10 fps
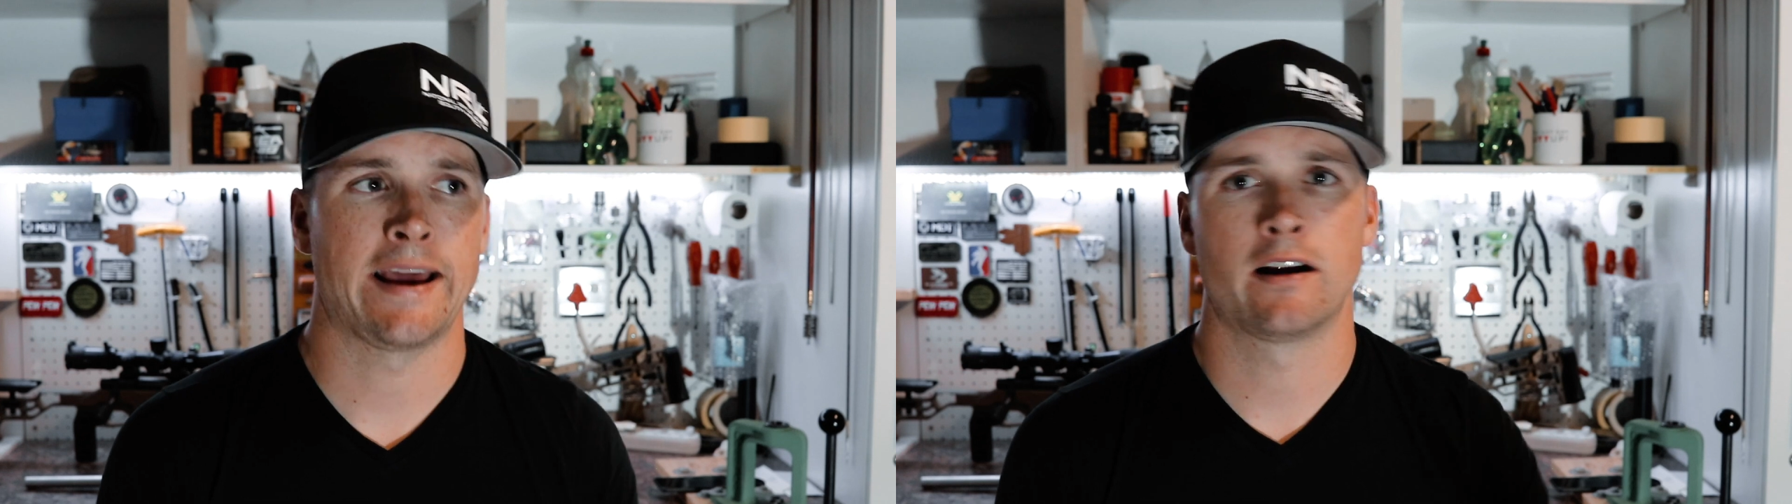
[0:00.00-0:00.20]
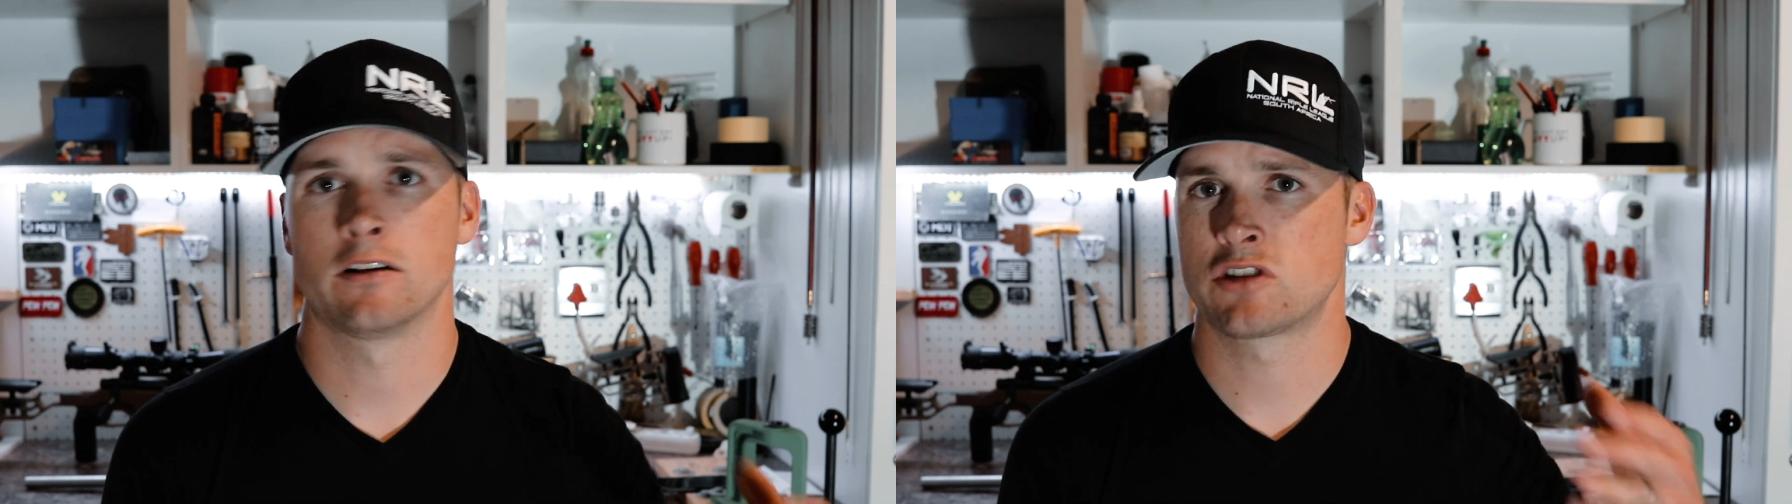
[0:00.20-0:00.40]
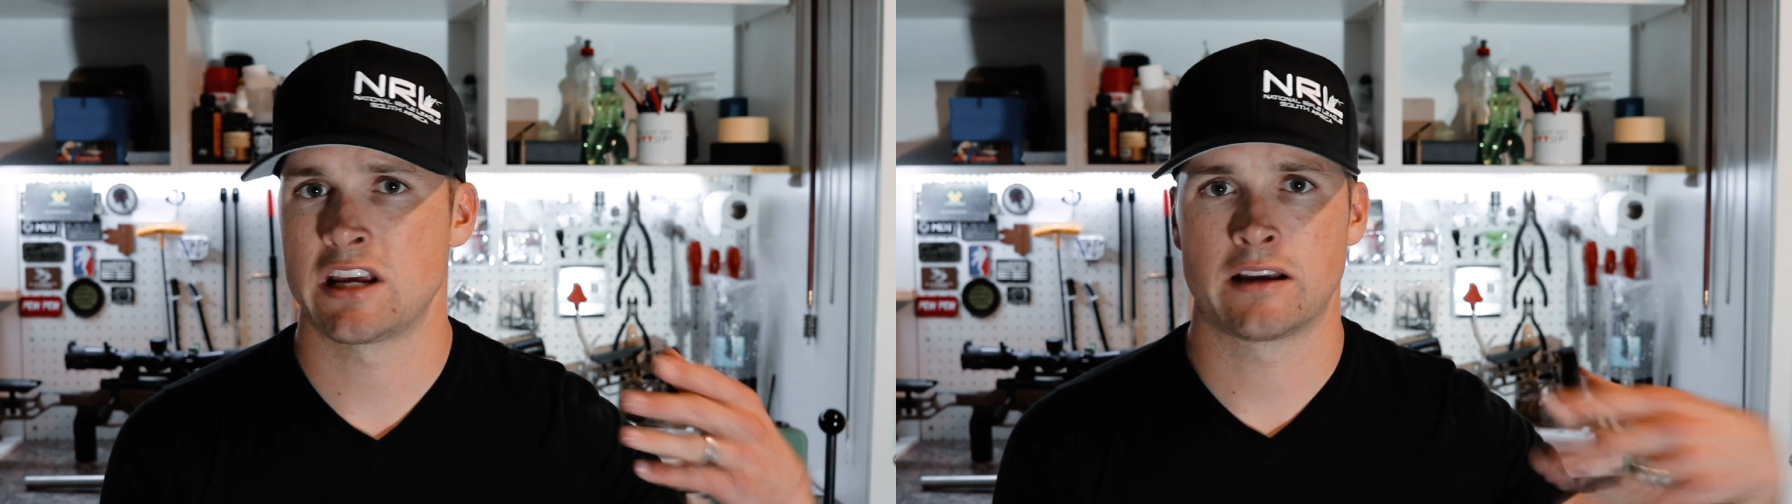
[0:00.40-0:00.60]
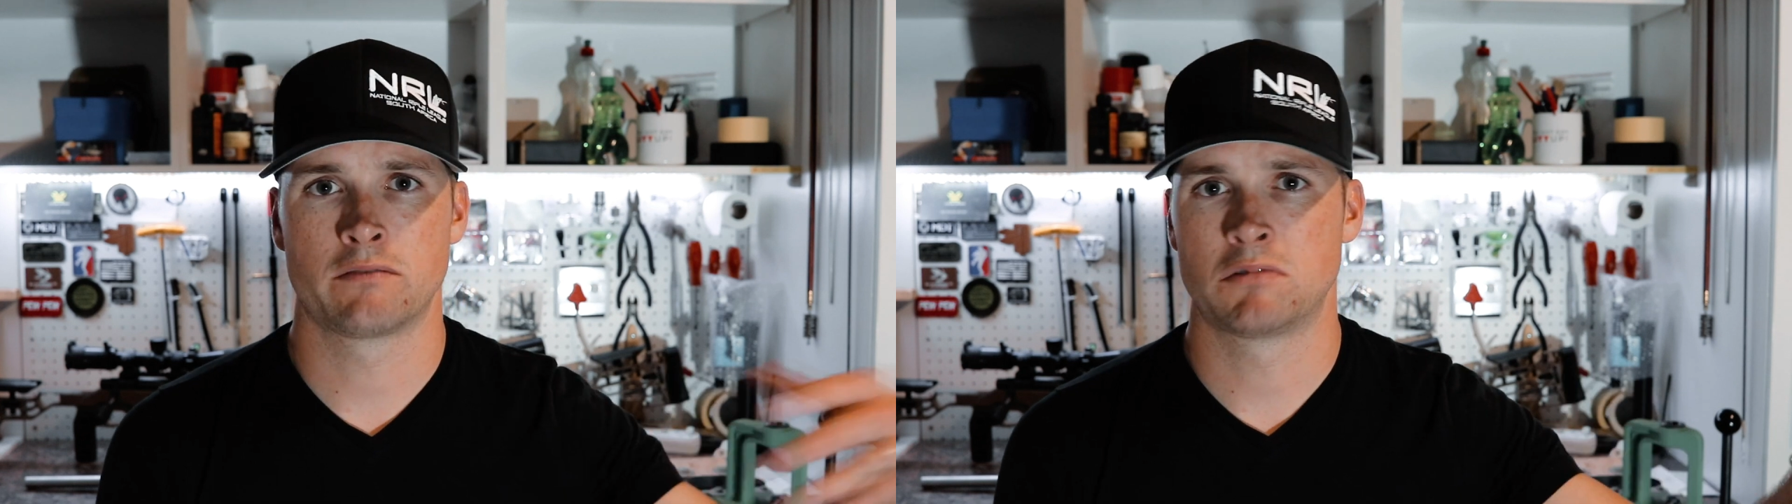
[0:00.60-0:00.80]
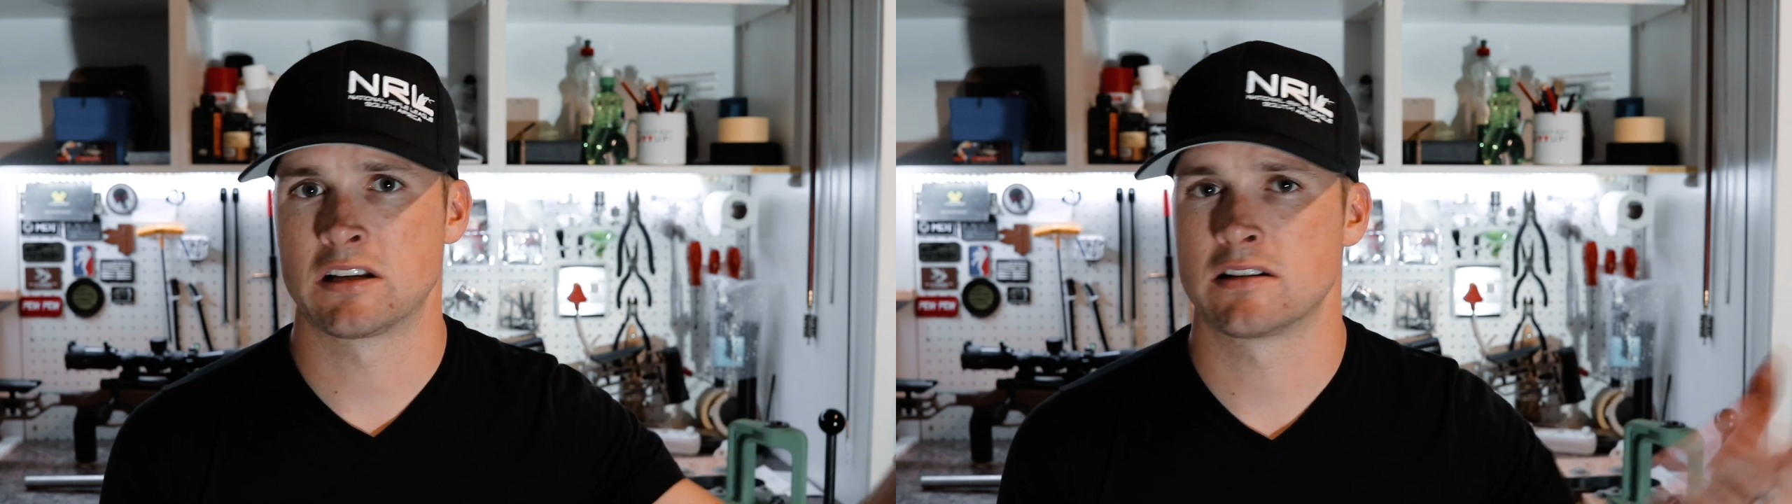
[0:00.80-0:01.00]
and I'll
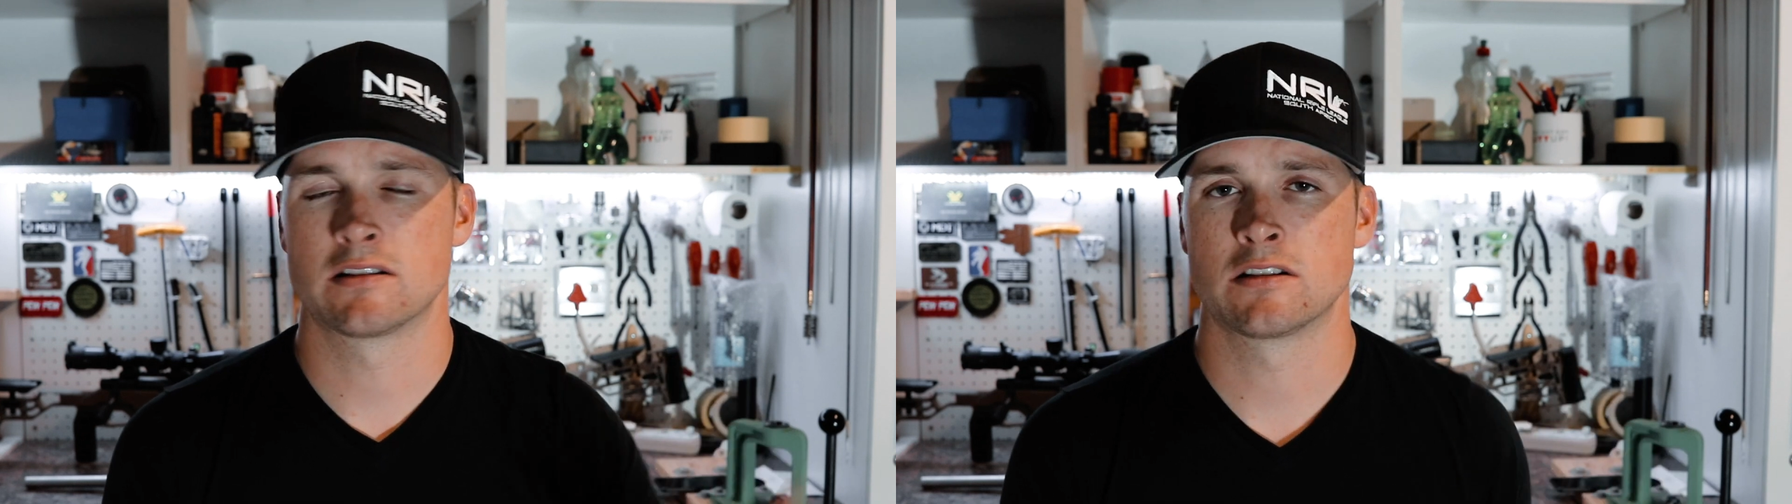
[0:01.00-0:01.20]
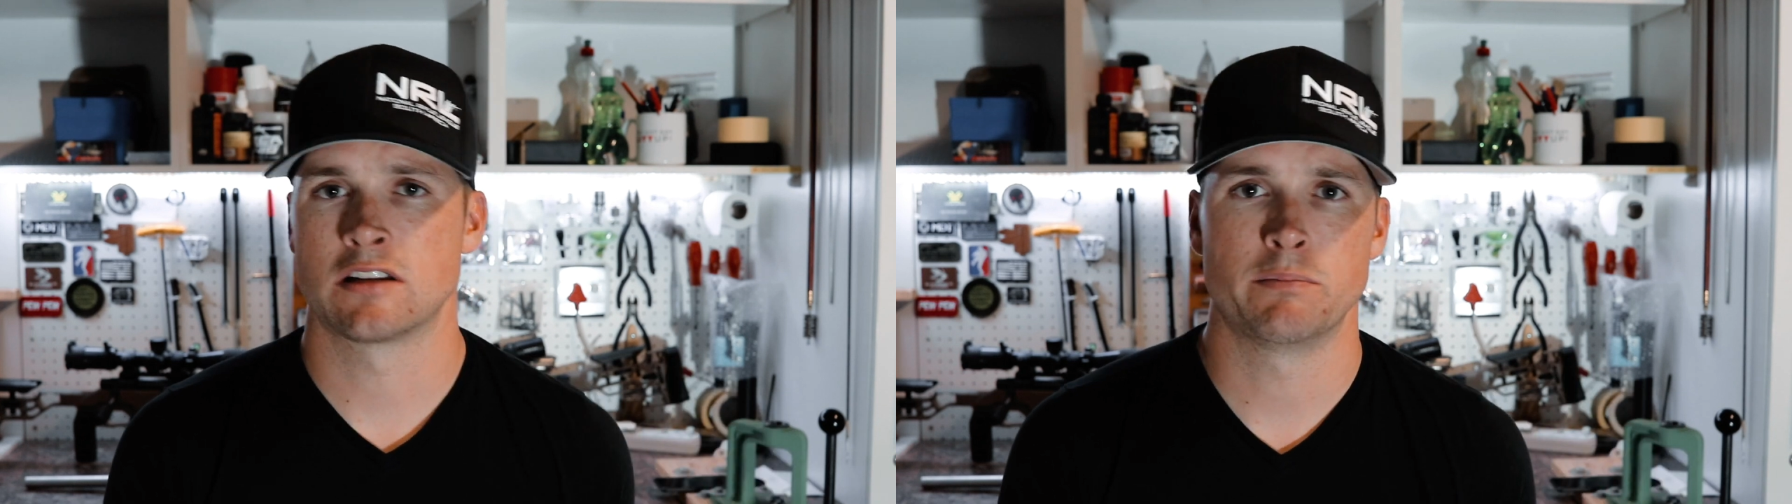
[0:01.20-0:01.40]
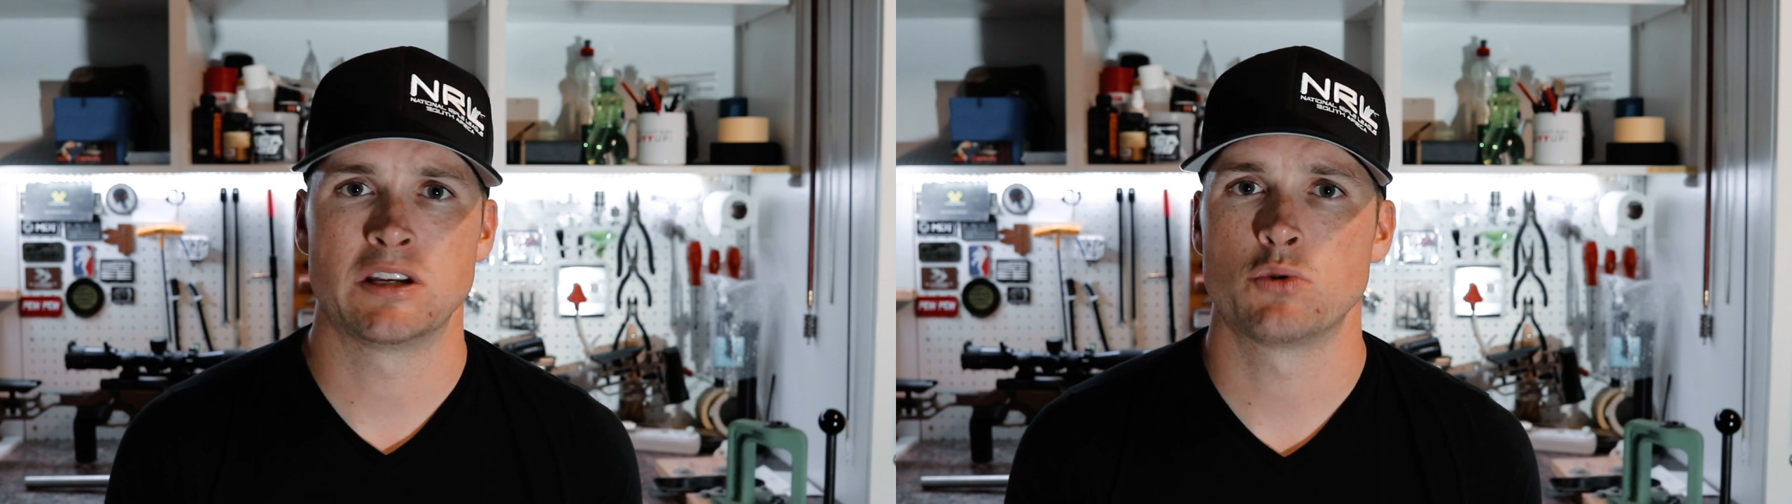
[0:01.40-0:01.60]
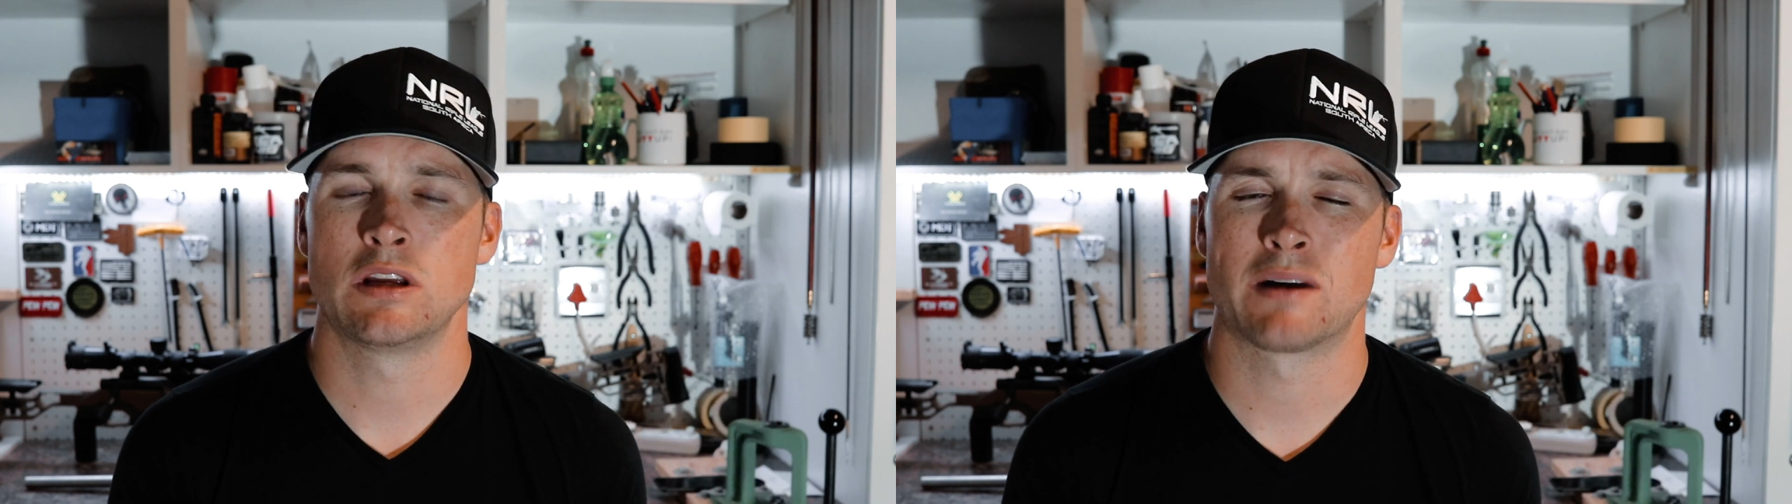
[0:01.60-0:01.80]
check distances in between,